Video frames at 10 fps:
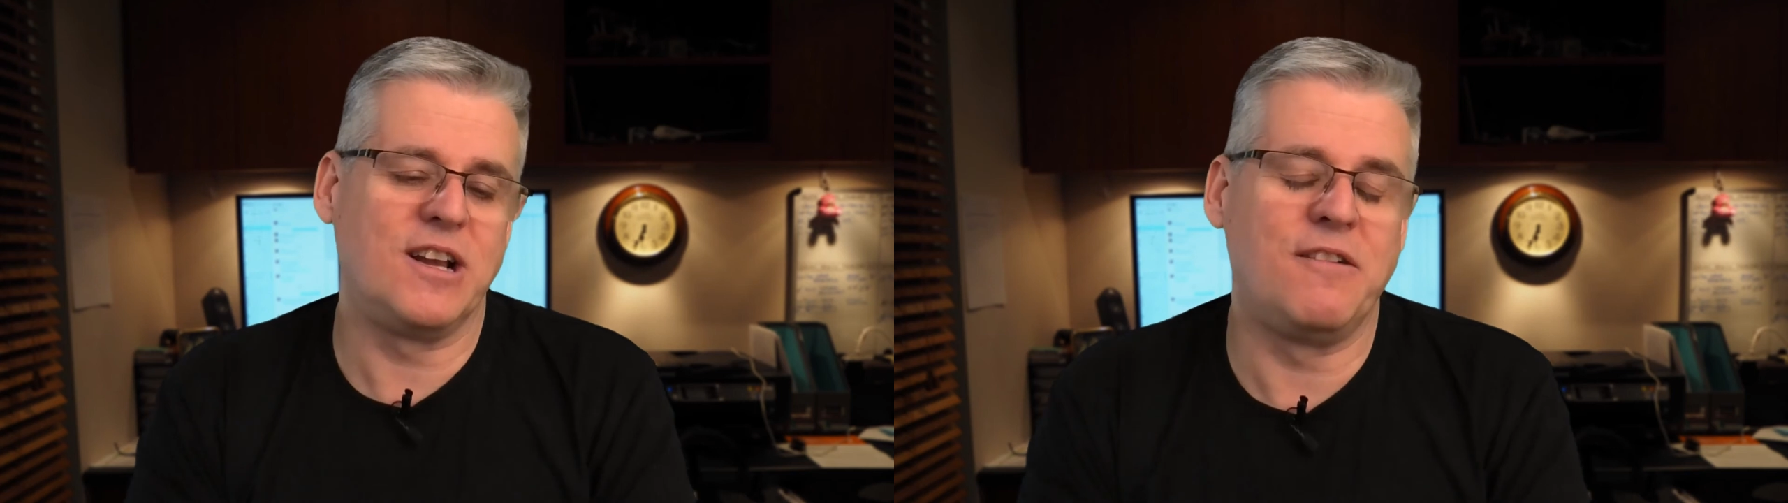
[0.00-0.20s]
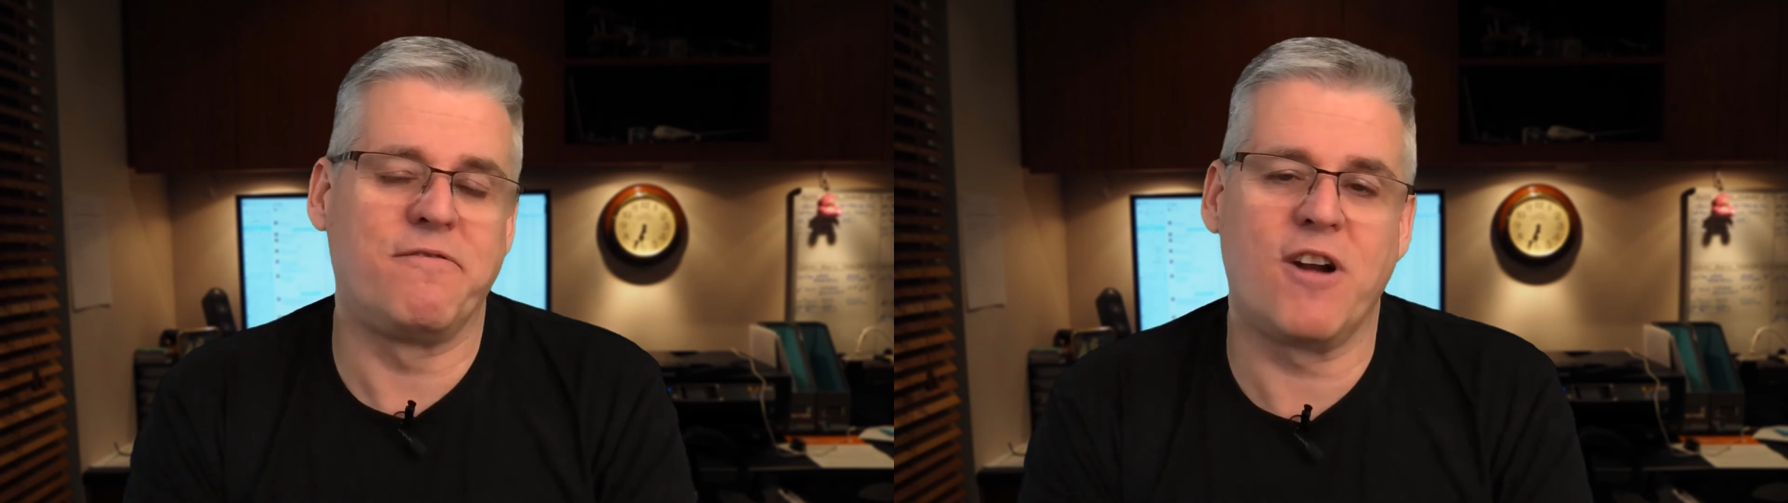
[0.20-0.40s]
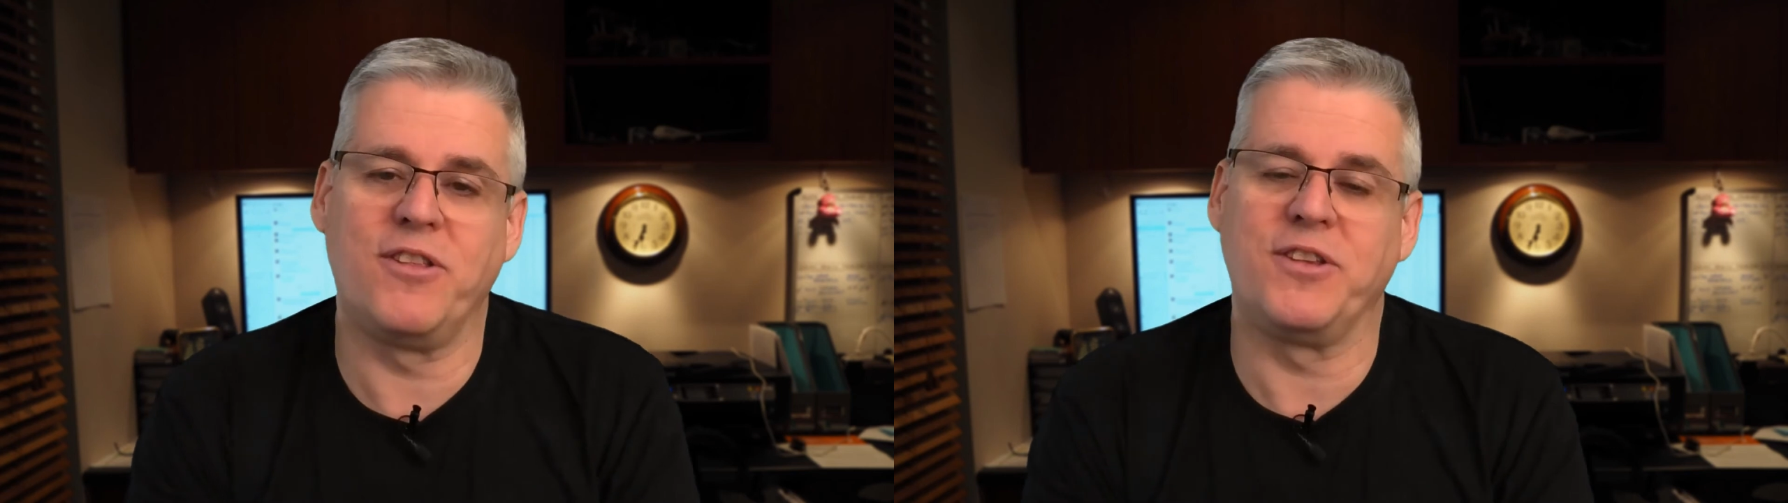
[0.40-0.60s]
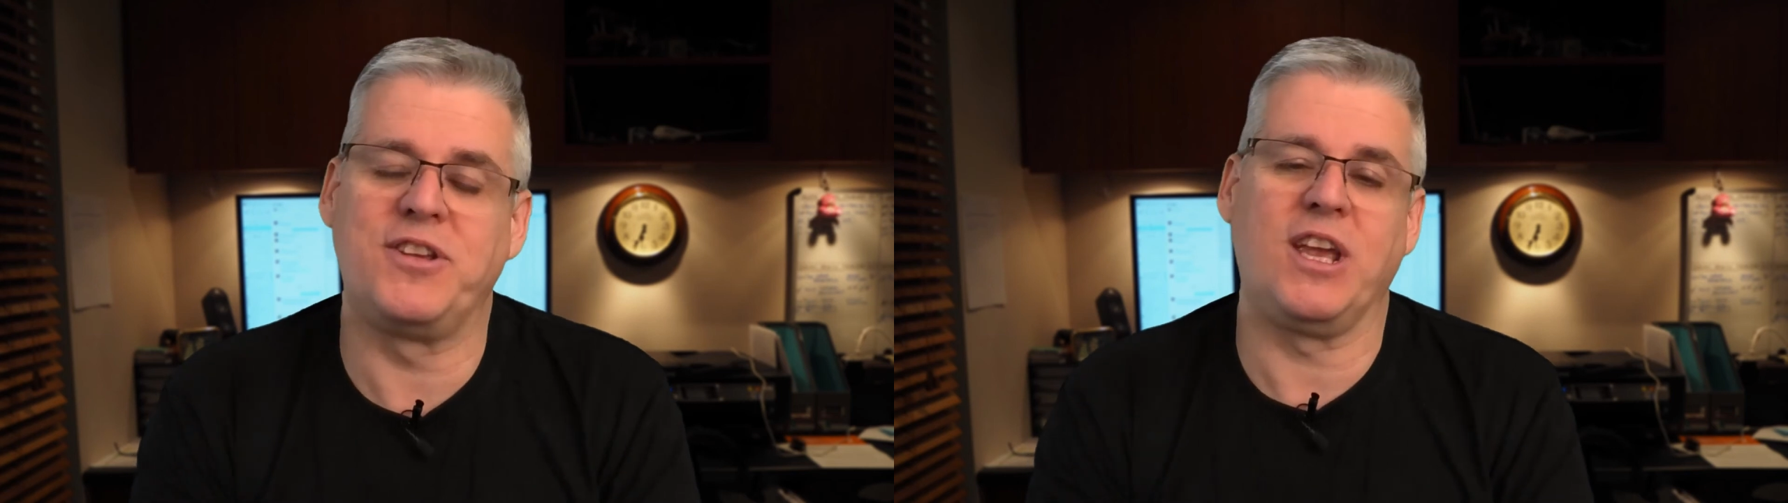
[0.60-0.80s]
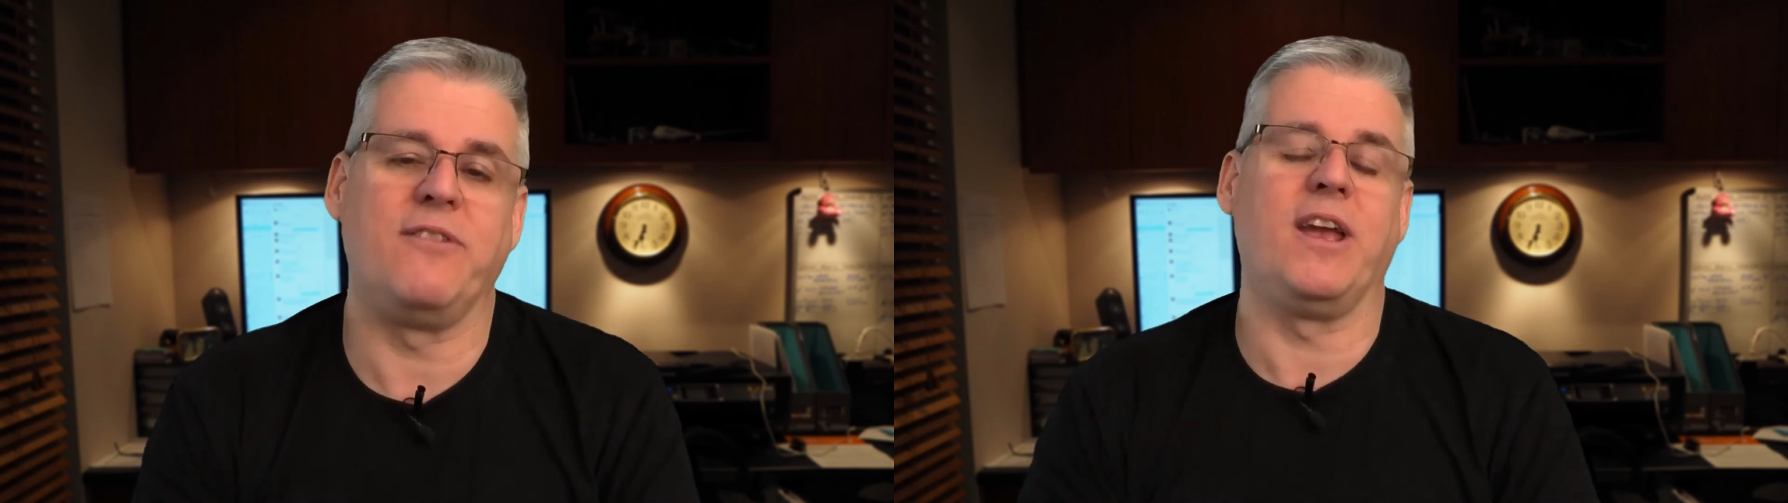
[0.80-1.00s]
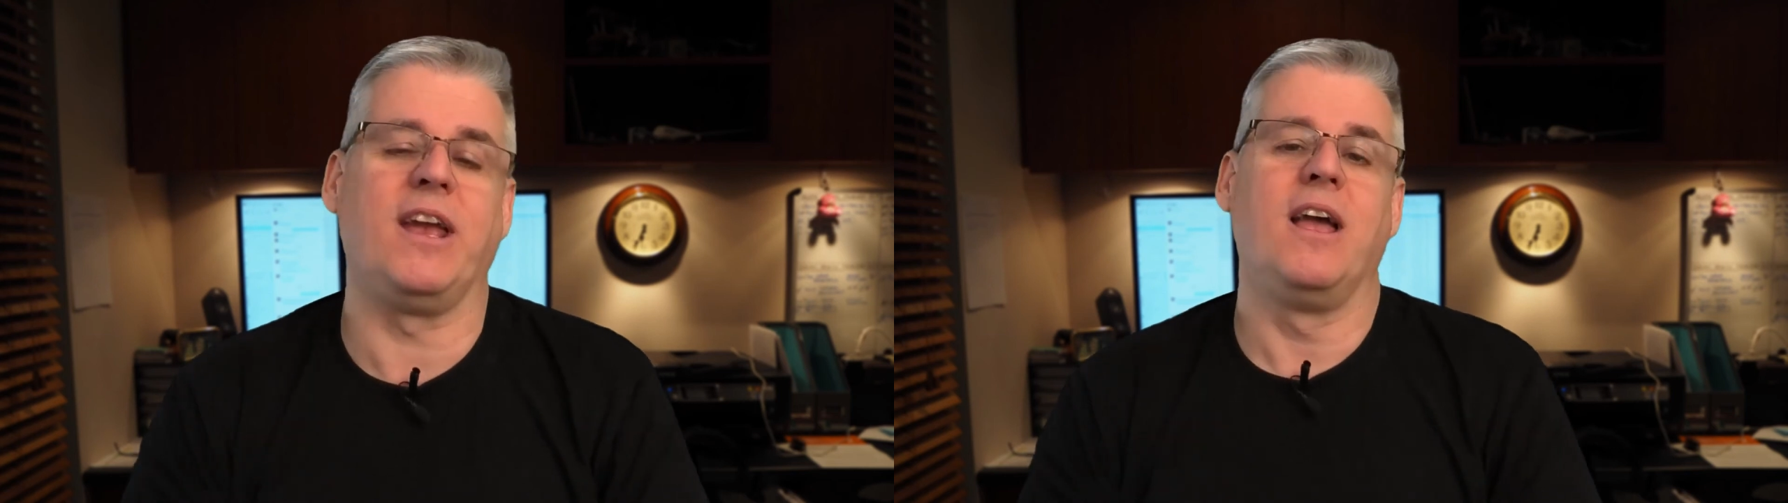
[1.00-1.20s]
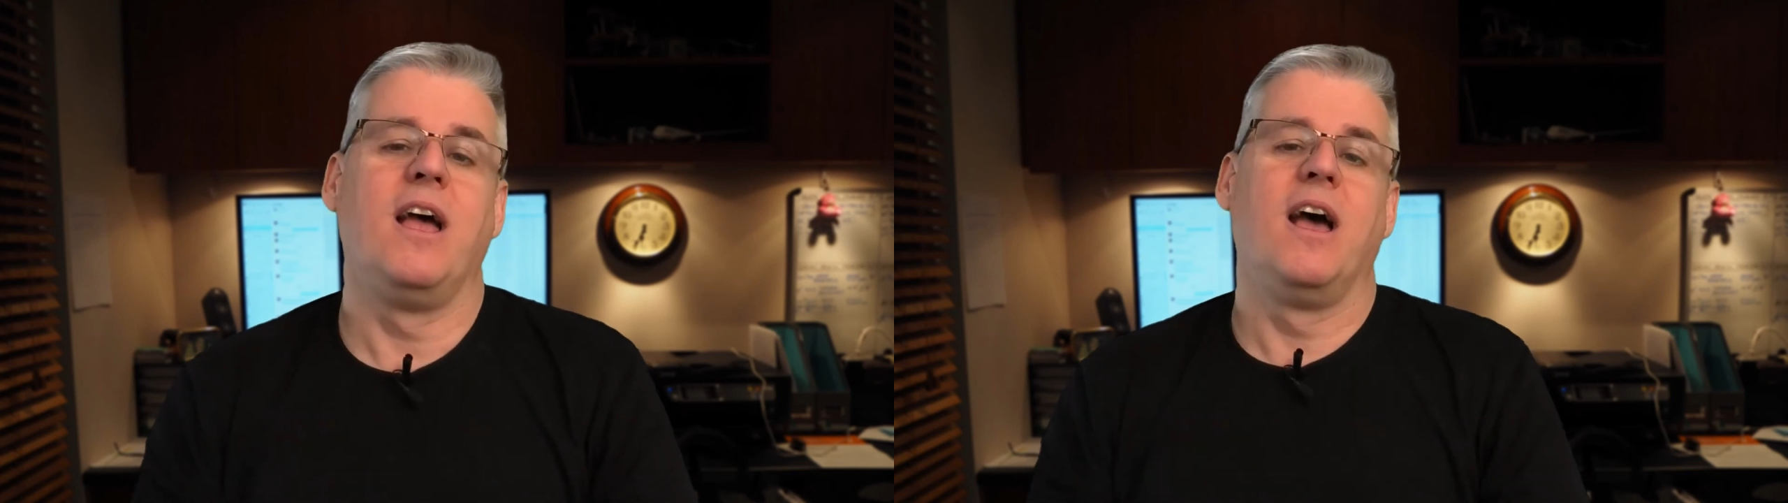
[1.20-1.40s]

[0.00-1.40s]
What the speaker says: in front of the TV,